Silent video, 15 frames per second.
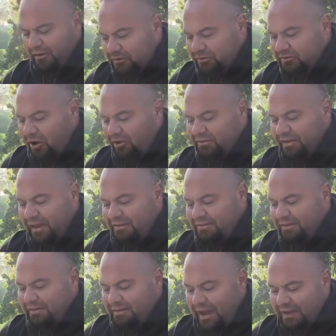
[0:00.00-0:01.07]
Psalms
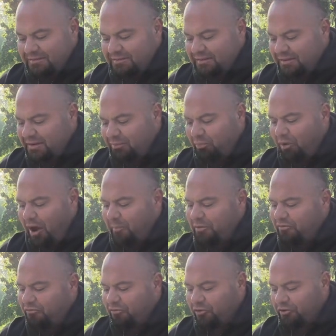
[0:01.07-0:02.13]
18:19, he brought
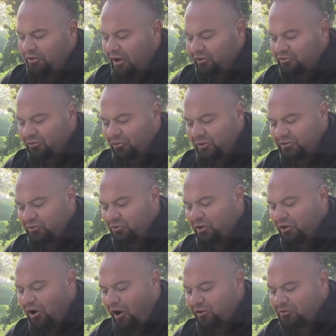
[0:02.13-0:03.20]
me forth also into a
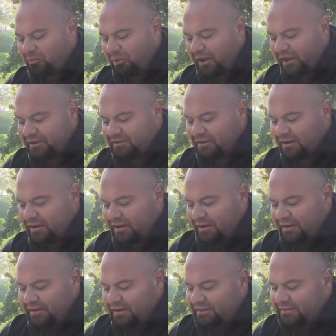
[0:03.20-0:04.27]
large place.
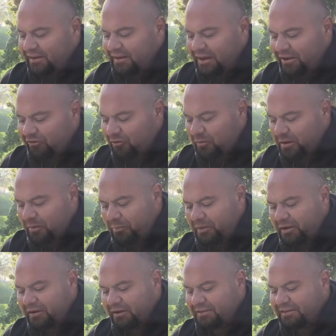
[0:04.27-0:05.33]
He delivered me
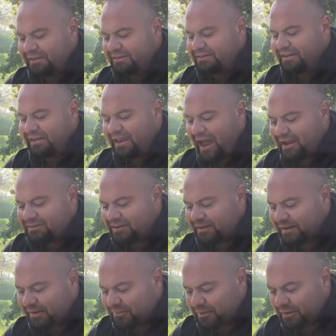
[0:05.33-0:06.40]
because he
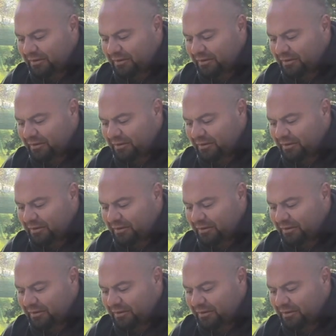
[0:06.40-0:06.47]
delighted in me.